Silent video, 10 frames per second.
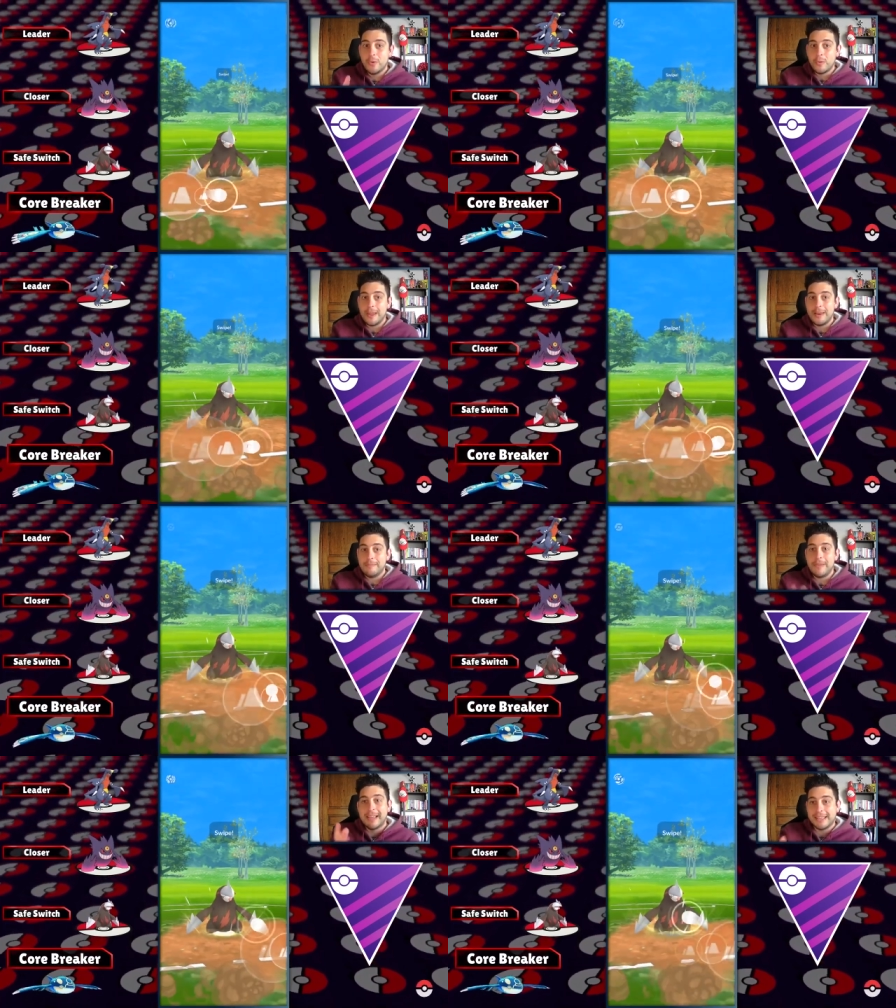well,
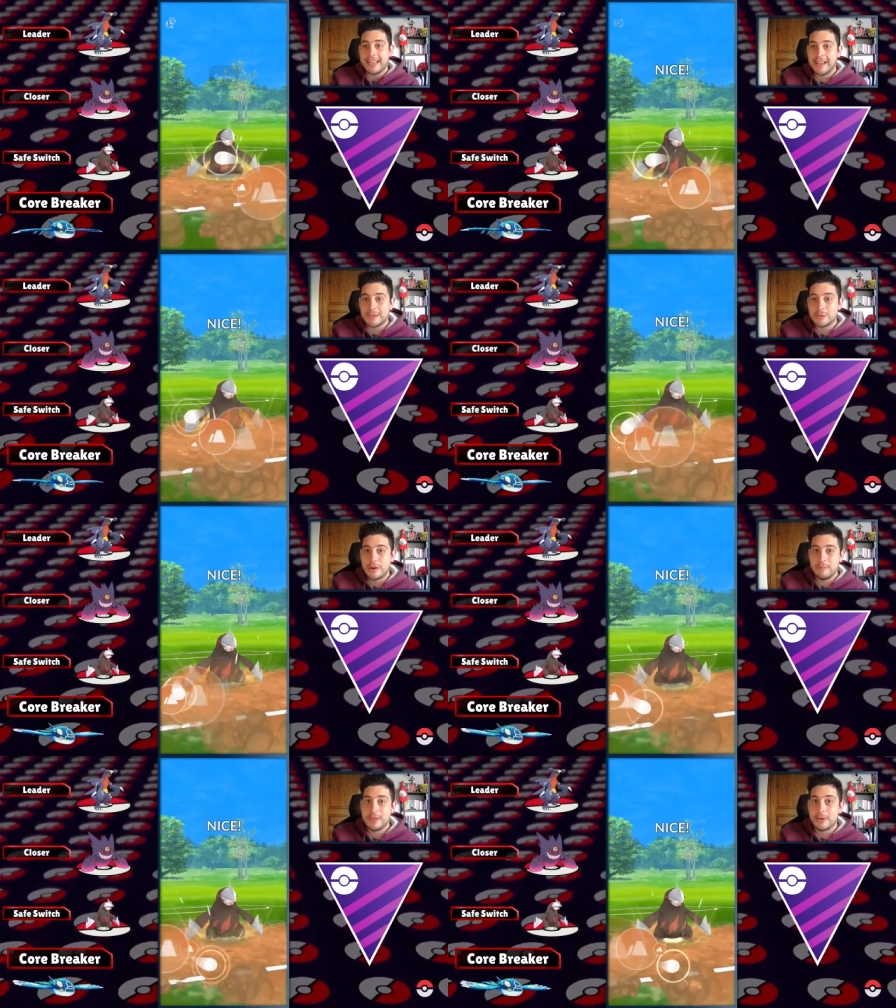Mega Gengar is
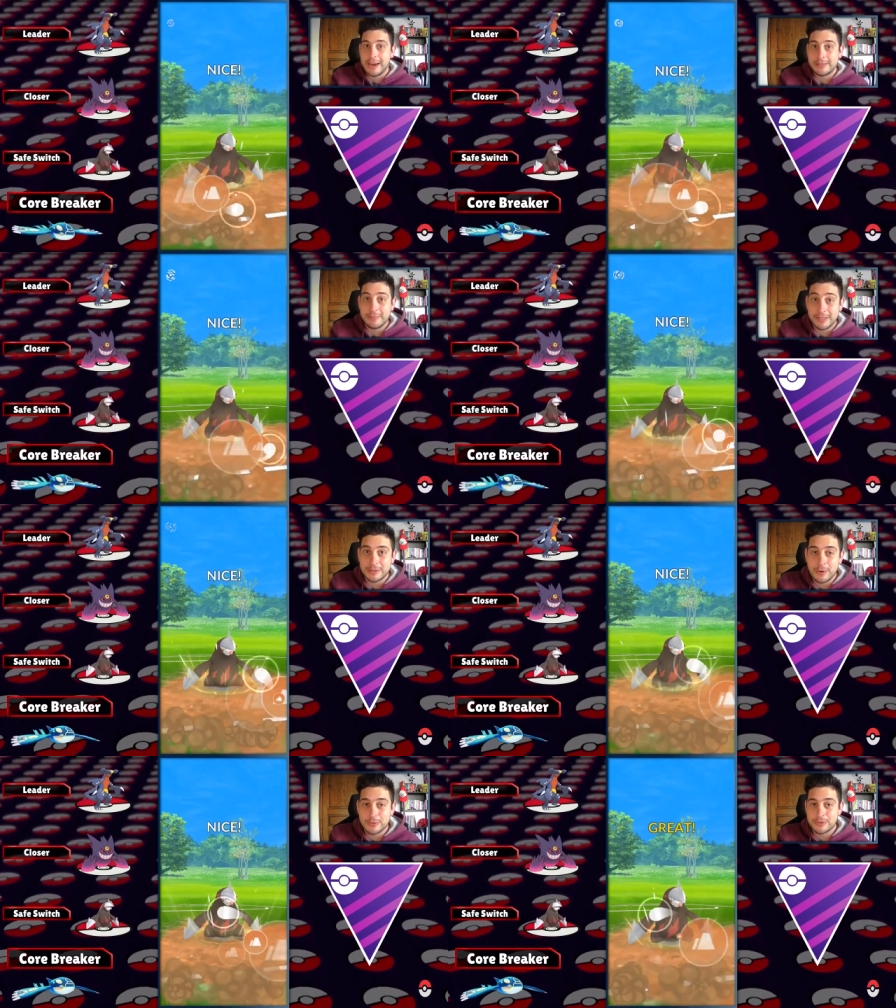gonna be your ultimate
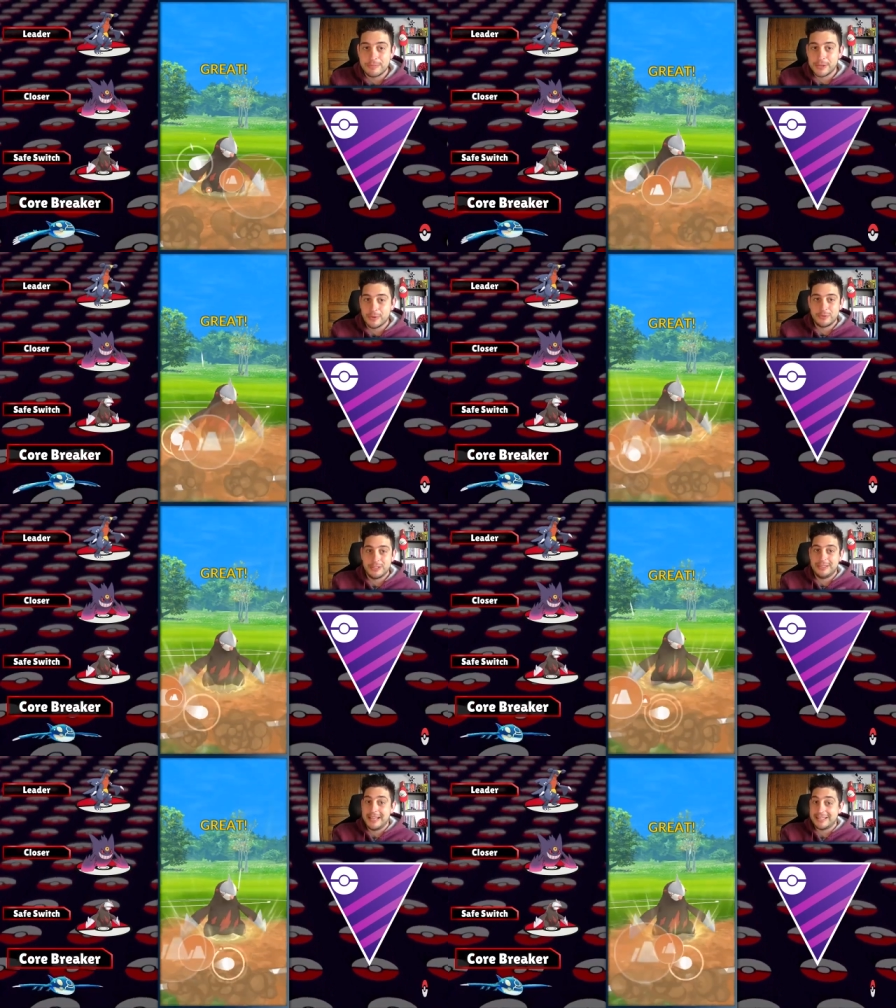closer because
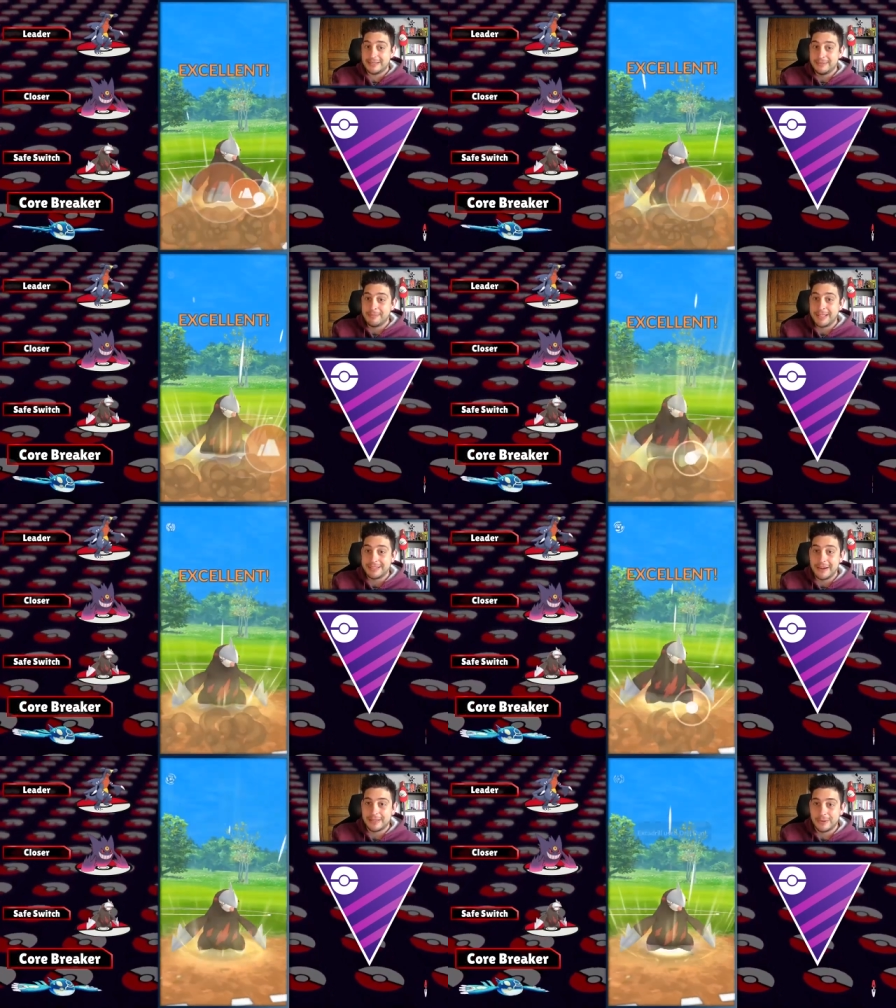it doesn't
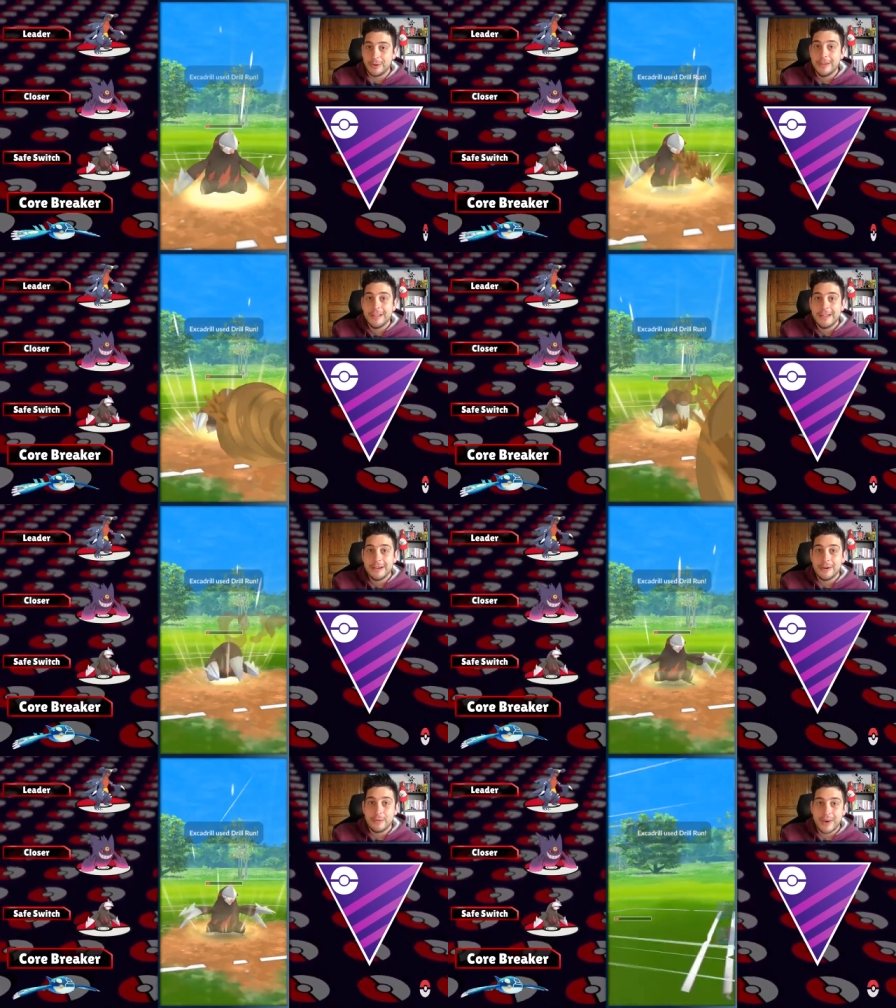matter at all
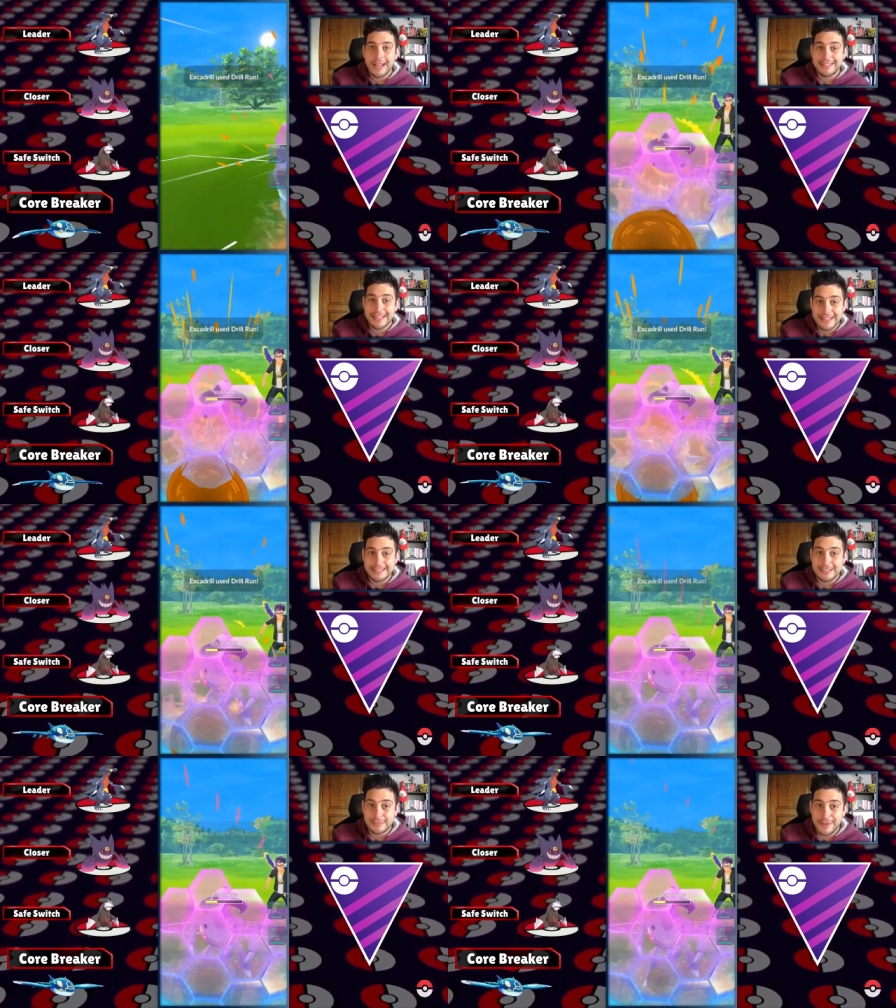uh, what
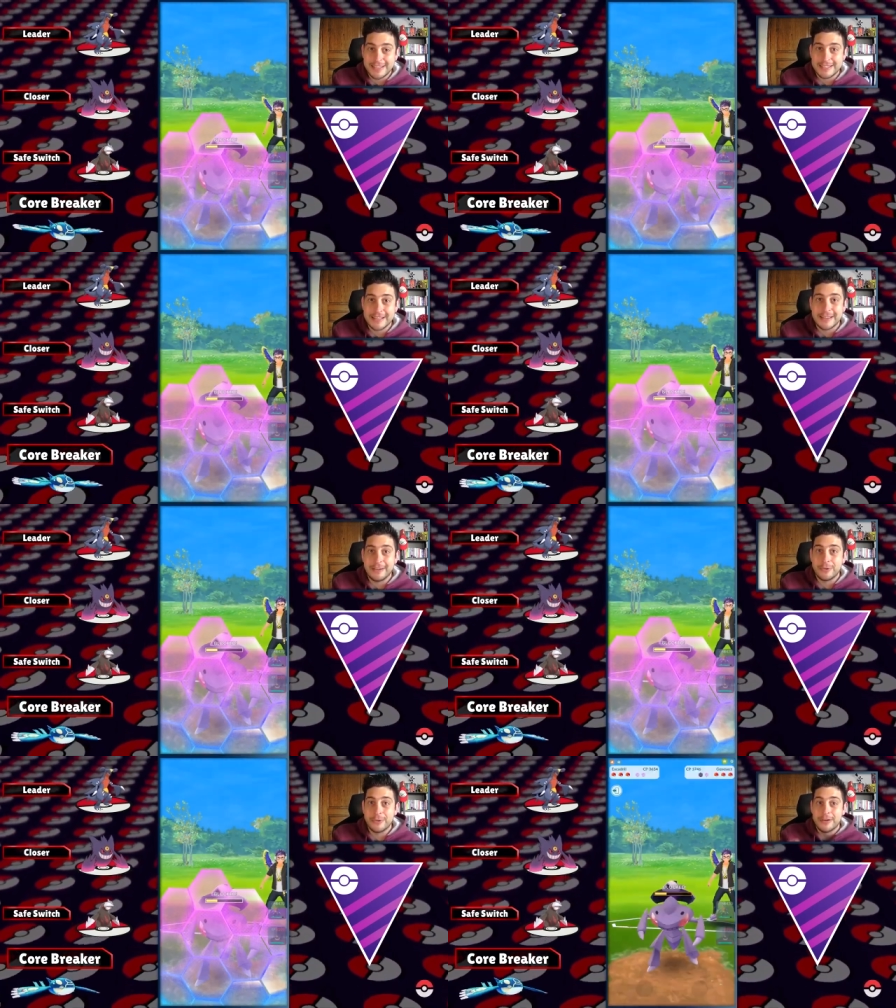it is facing
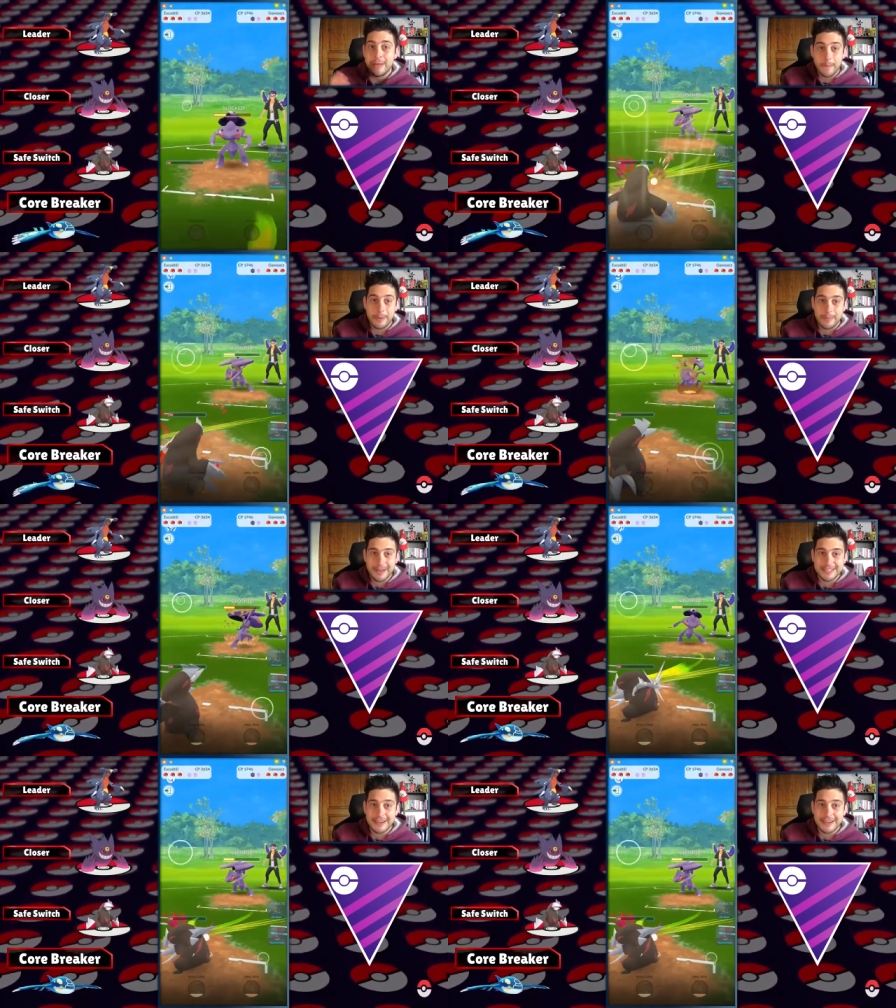on uh, Open Master